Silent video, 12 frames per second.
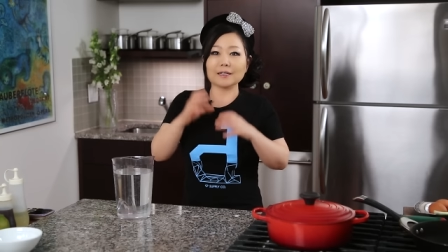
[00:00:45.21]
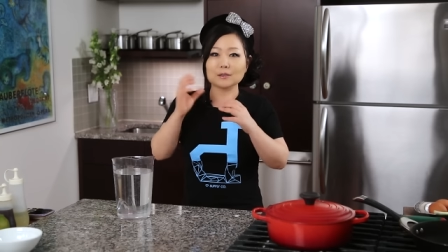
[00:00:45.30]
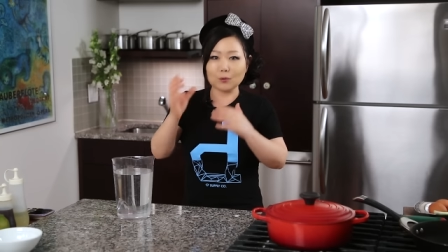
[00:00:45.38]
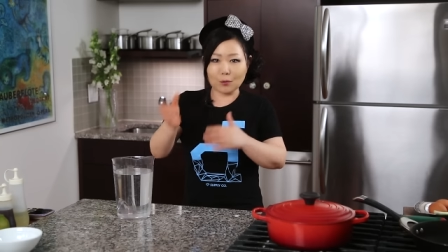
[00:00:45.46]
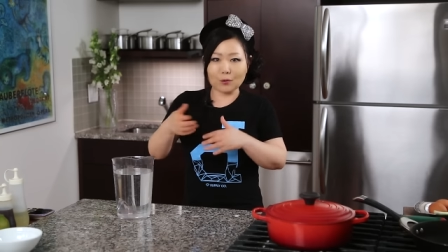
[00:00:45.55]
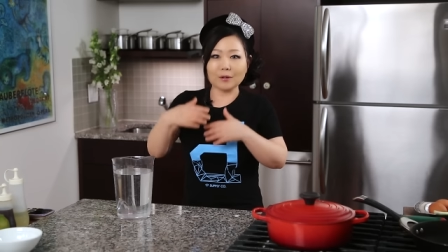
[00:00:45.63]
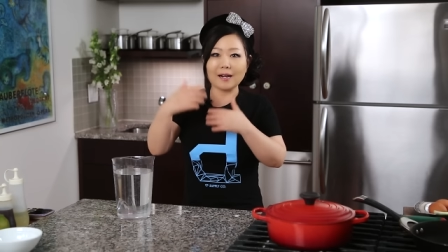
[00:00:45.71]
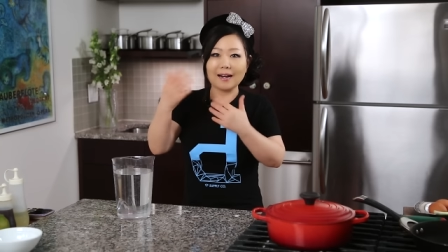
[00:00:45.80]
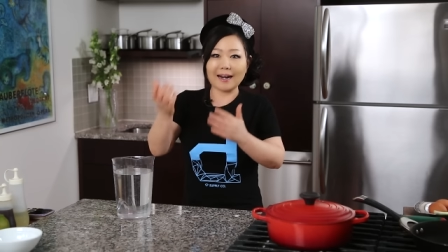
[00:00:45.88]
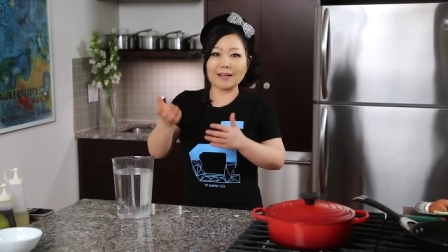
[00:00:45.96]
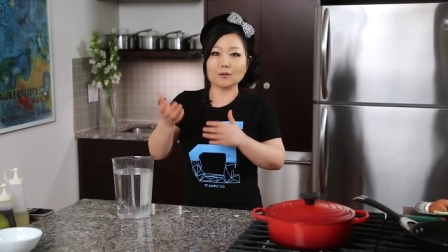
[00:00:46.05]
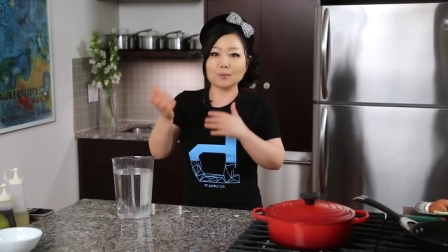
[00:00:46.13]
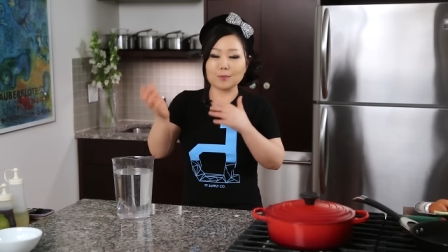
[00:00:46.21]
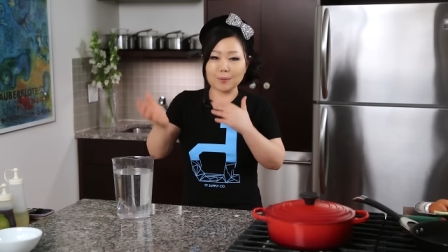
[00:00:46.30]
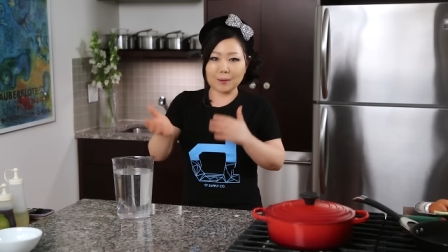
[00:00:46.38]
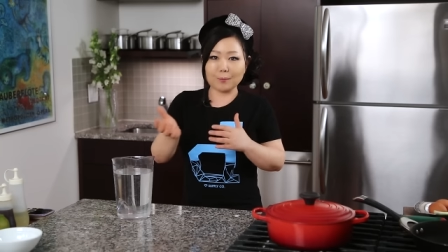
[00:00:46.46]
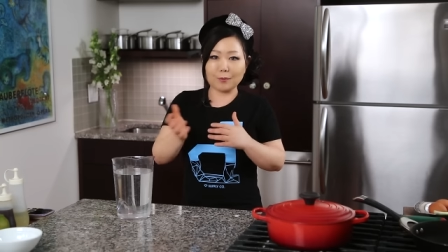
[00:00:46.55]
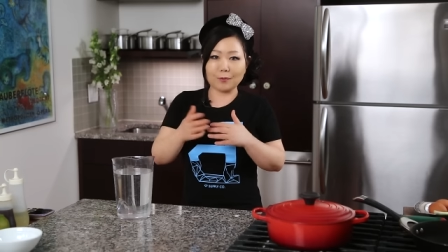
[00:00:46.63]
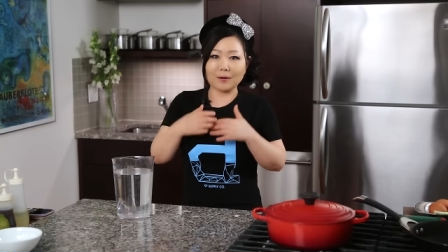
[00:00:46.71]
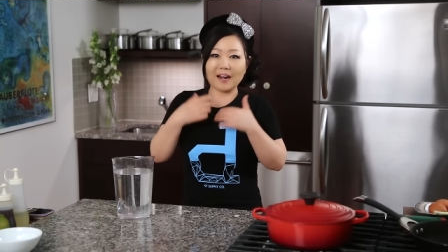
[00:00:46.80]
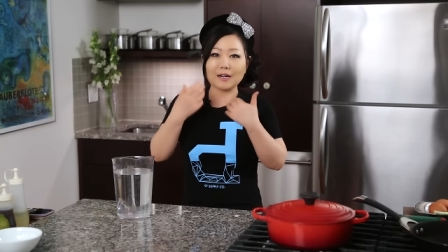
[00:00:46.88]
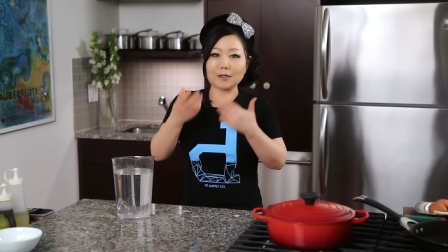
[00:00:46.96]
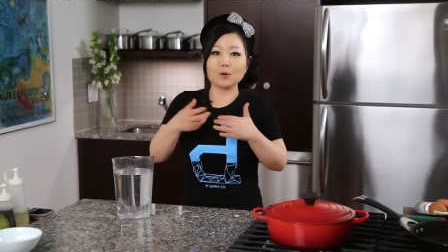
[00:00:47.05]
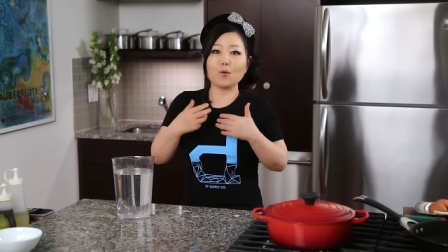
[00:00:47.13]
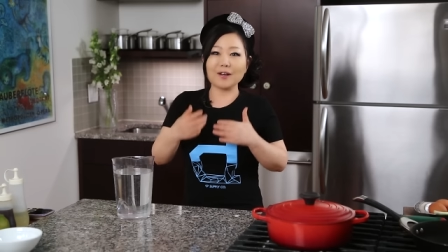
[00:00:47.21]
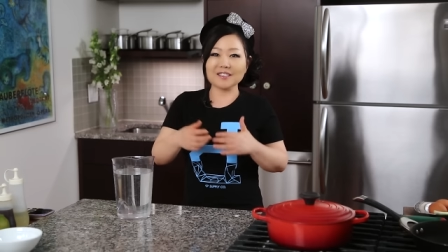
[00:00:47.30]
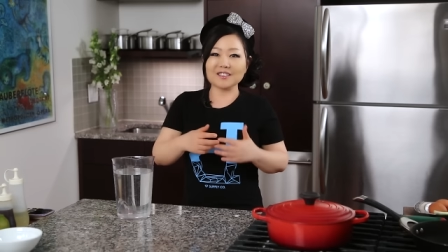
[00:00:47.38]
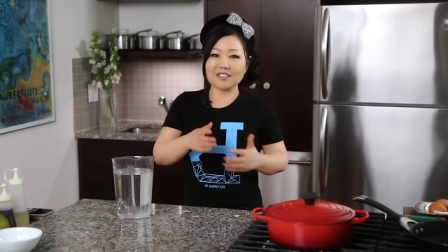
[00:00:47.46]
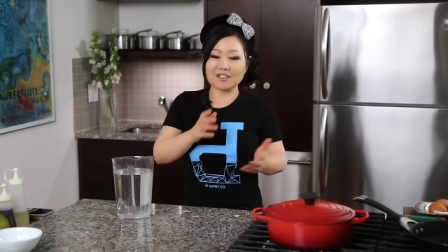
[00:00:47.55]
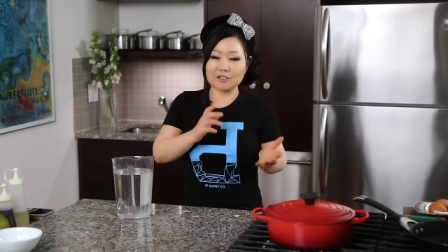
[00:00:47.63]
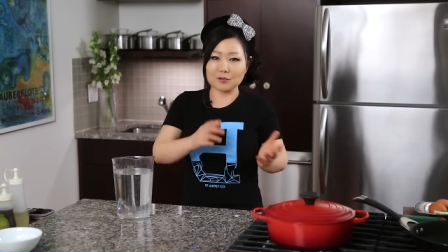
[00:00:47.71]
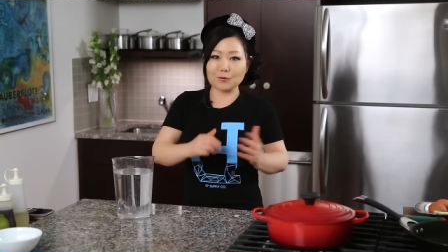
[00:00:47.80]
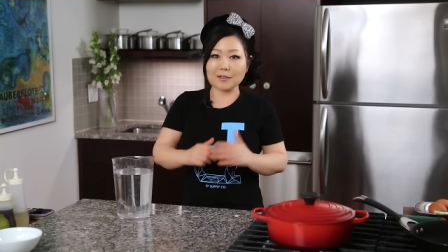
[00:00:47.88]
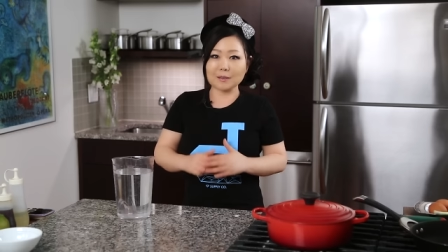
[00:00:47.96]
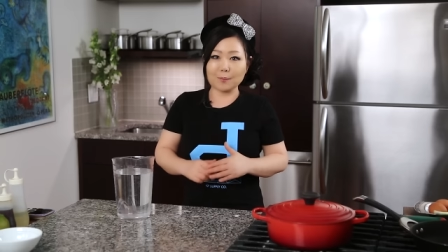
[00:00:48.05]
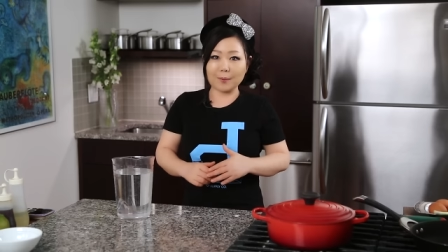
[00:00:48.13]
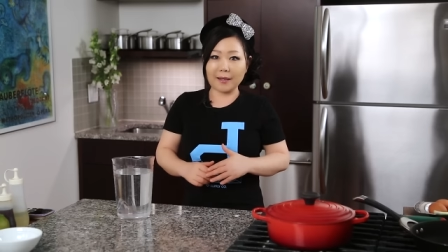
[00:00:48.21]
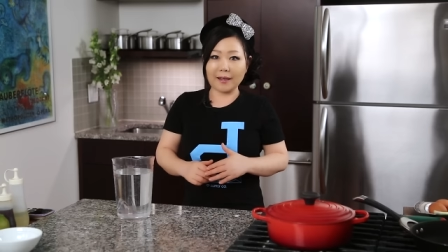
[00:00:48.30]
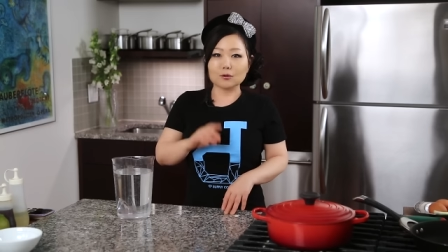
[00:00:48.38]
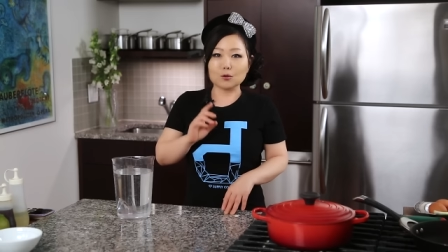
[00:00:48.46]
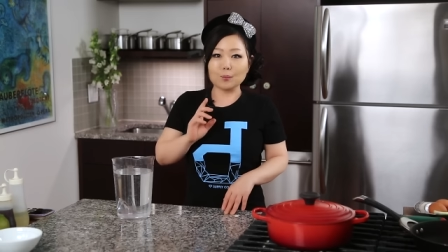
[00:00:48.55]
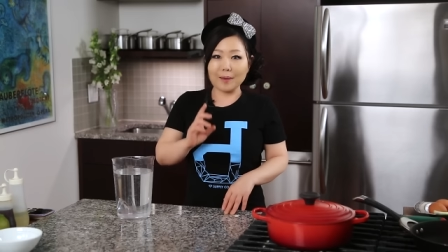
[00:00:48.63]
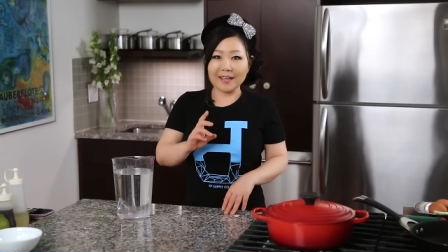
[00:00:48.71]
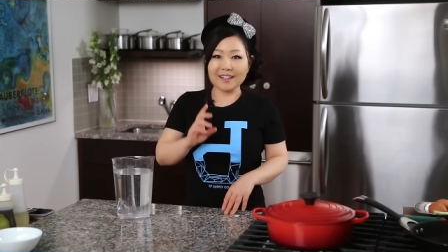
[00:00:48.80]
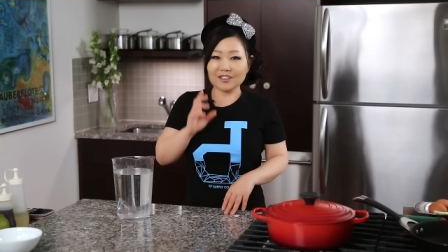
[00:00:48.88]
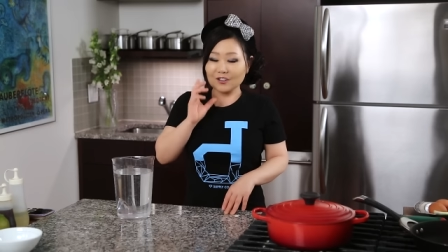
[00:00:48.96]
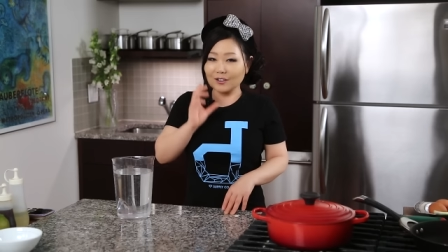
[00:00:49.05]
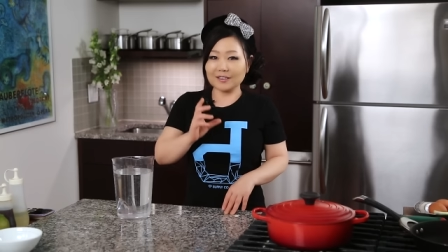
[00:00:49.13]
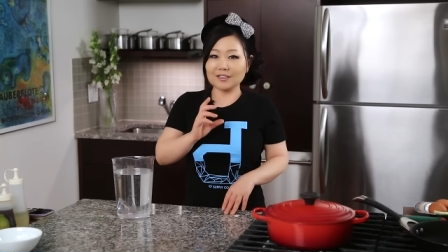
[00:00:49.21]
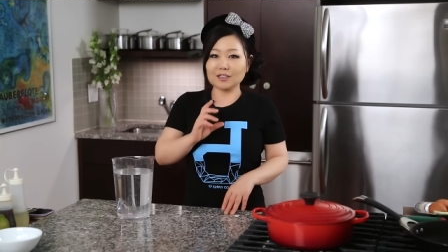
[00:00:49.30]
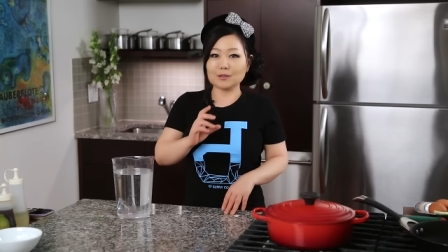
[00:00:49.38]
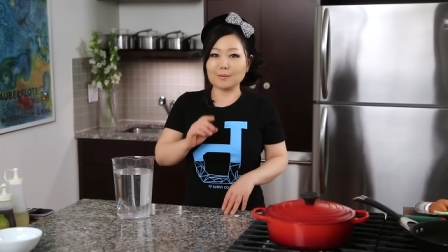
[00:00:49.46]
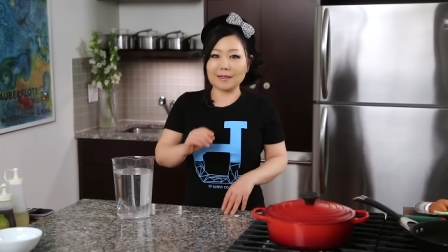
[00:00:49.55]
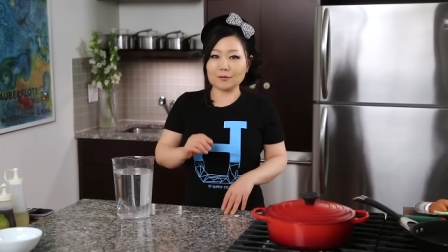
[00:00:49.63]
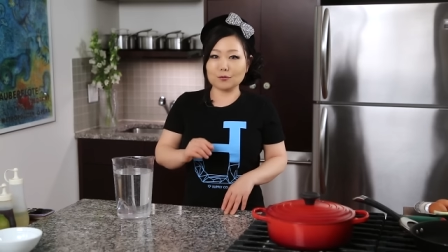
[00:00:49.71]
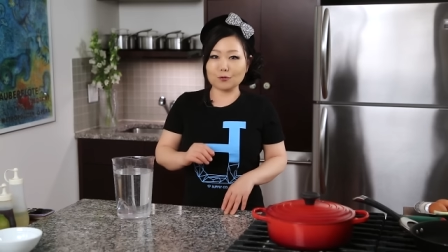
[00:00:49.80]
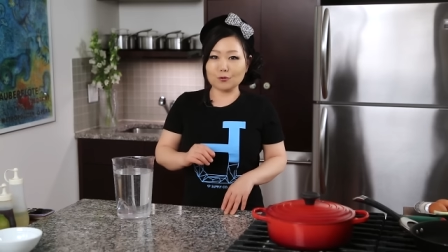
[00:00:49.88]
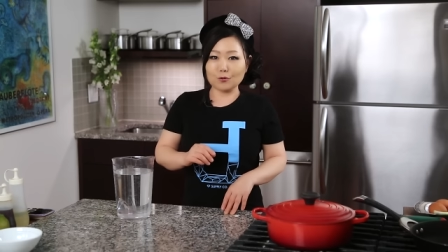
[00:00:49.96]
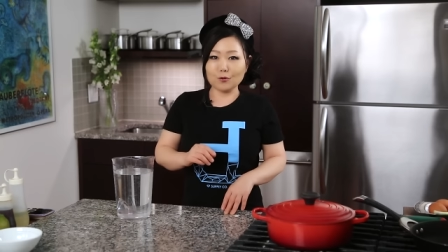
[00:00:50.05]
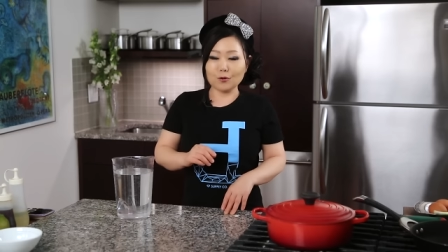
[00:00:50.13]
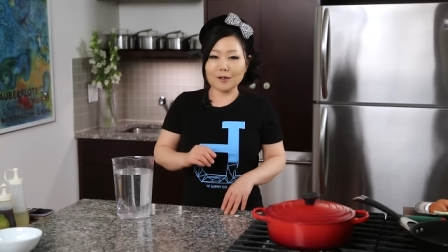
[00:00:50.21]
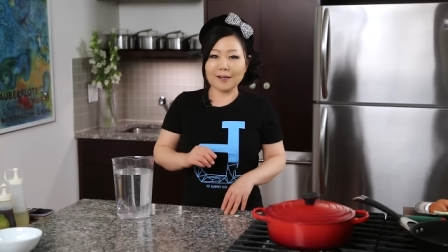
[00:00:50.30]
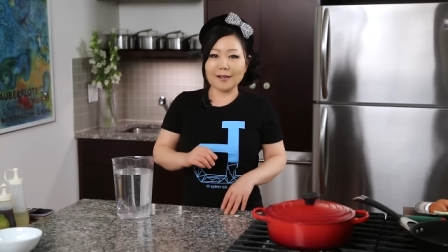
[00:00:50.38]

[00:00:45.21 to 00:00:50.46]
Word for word: So a lot of people requested this recipe. To make the delicious mandu ku.